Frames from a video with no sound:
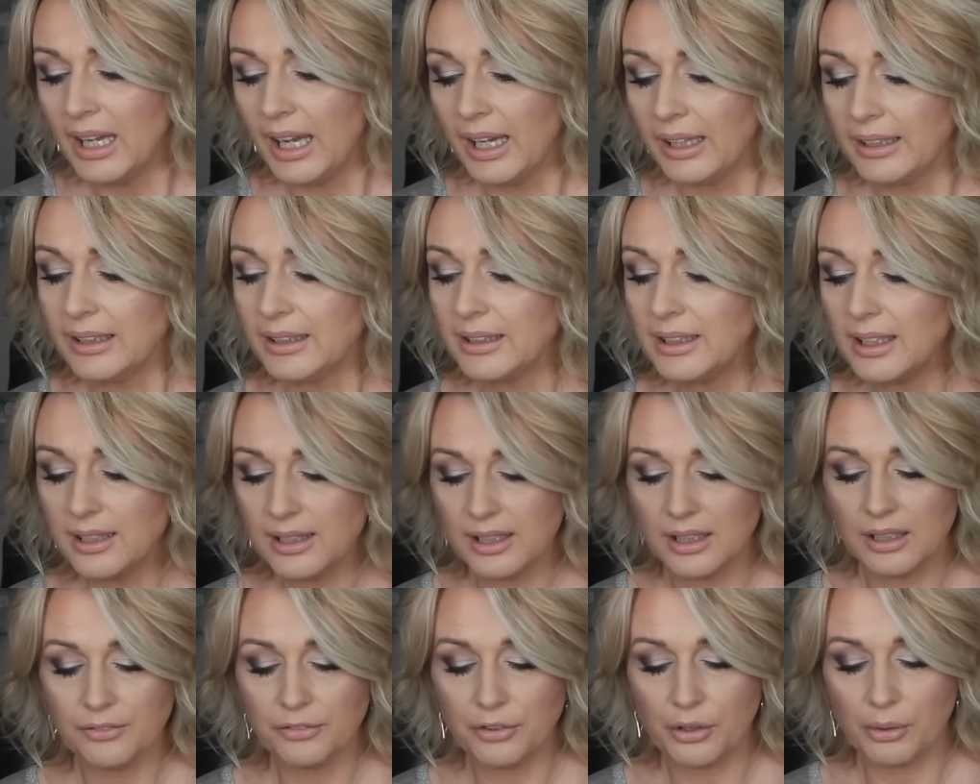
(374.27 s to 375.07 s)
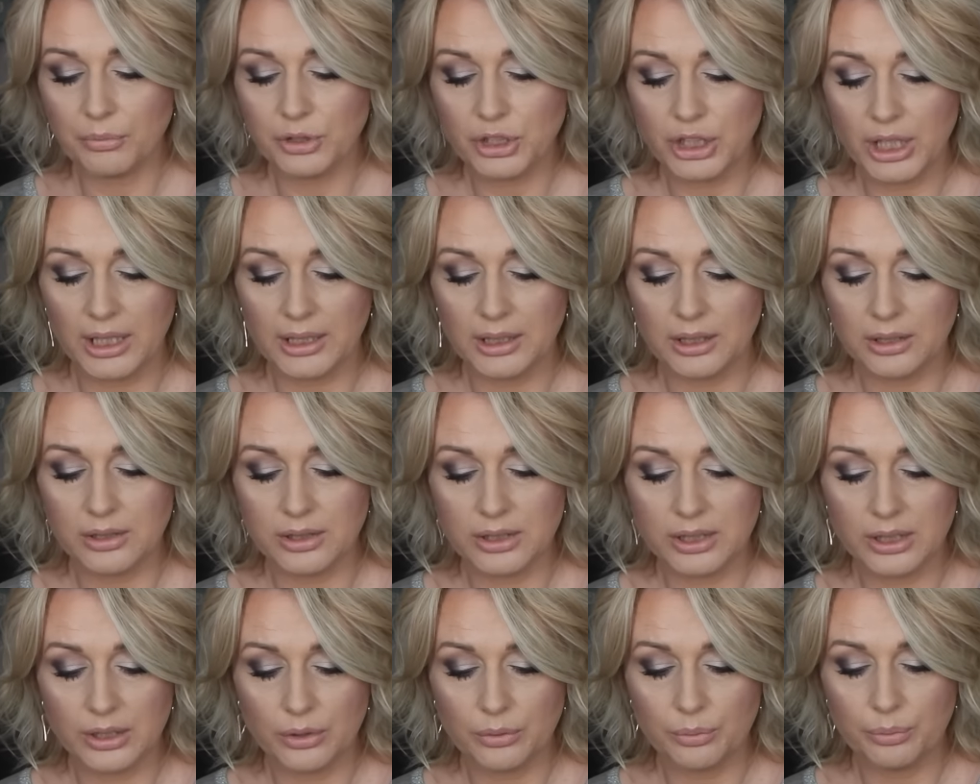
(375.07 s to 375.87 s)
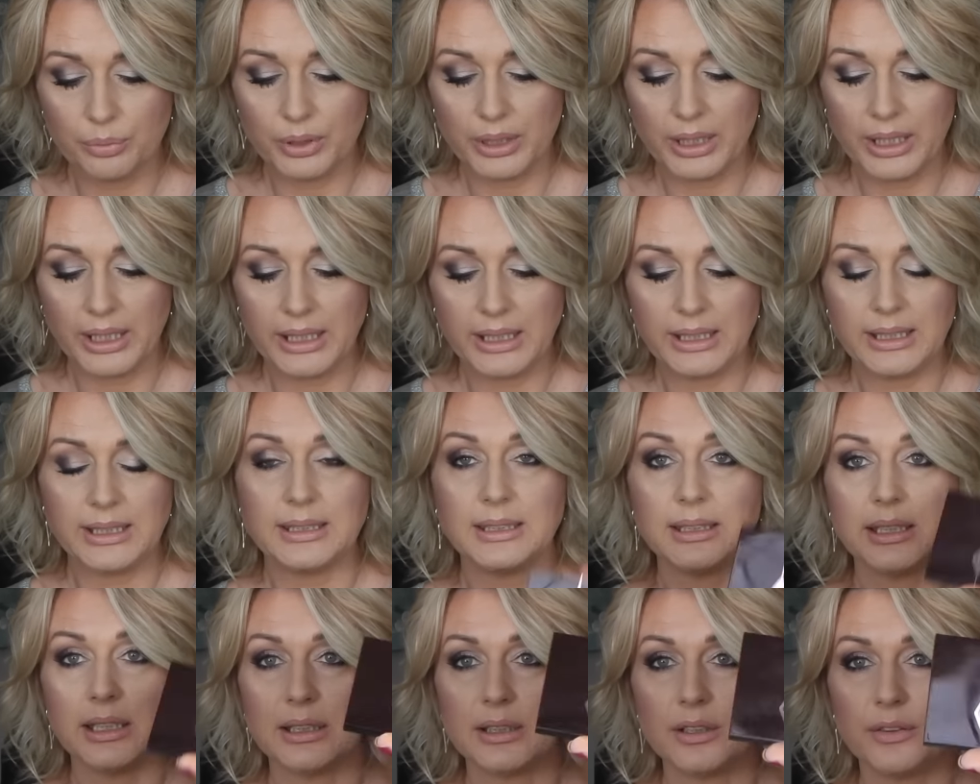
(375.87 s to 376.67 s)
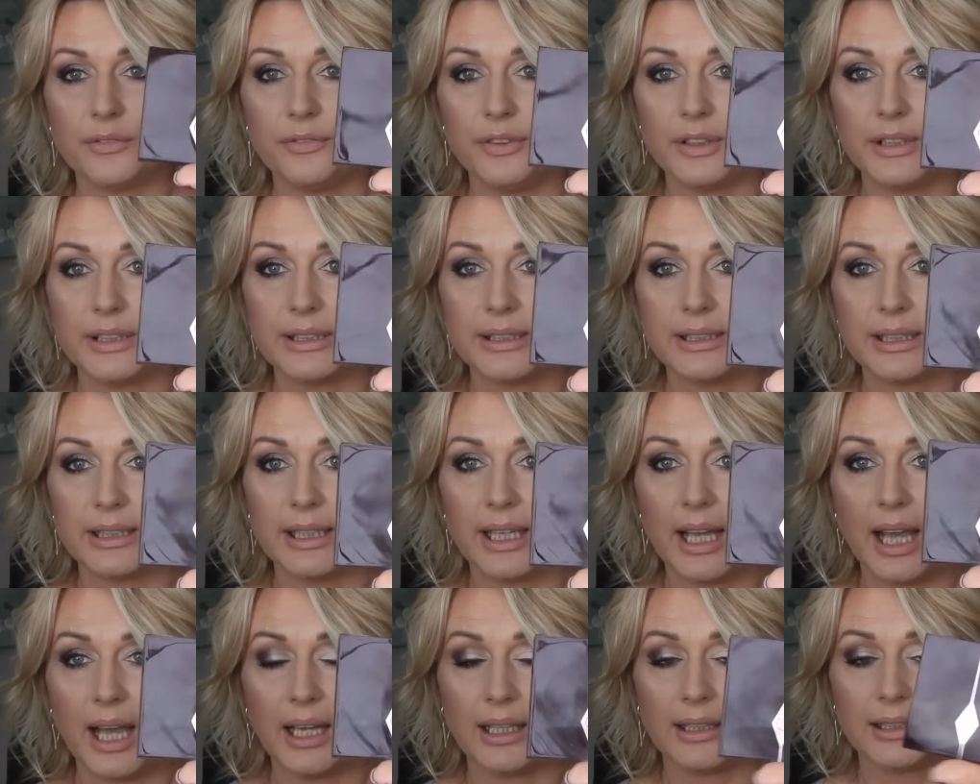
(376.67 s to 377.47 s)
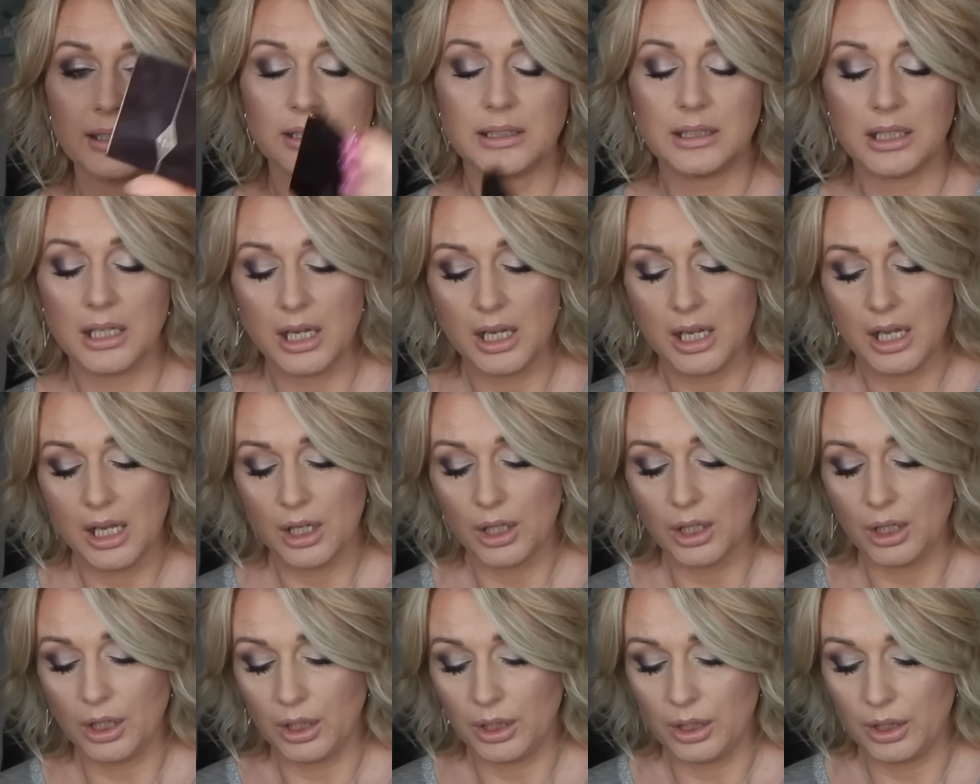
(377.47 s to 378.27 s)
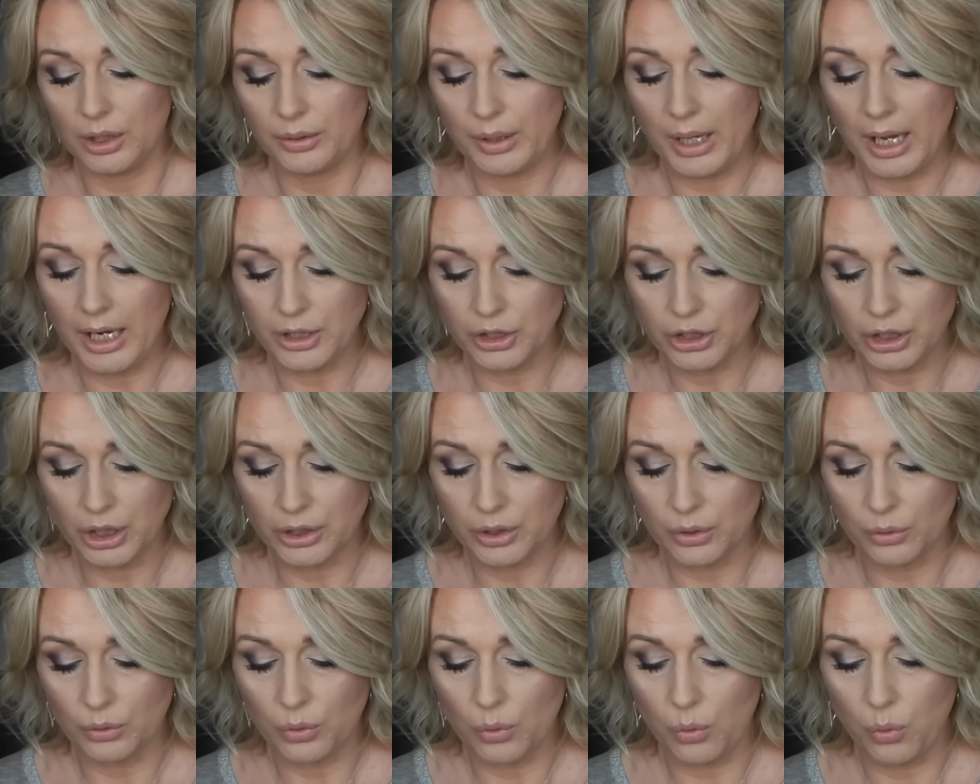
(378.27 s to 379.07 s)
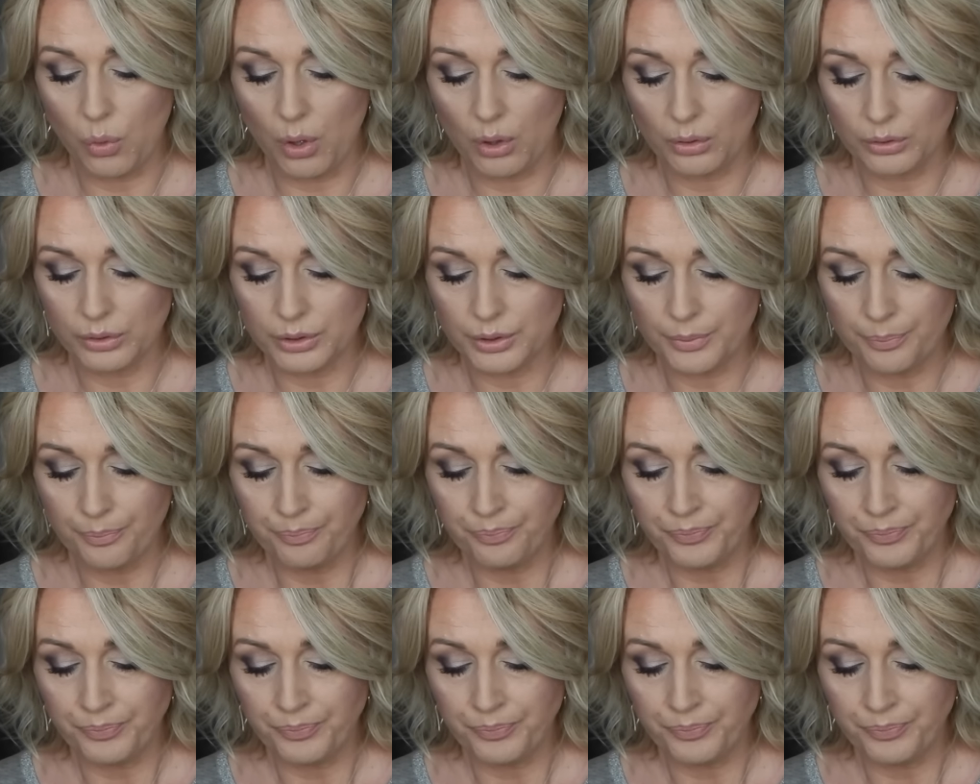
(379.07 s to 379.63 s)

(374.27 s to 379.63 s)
Another thing from Charlotte Tilbury is the Sophisticate eyeshadow quad.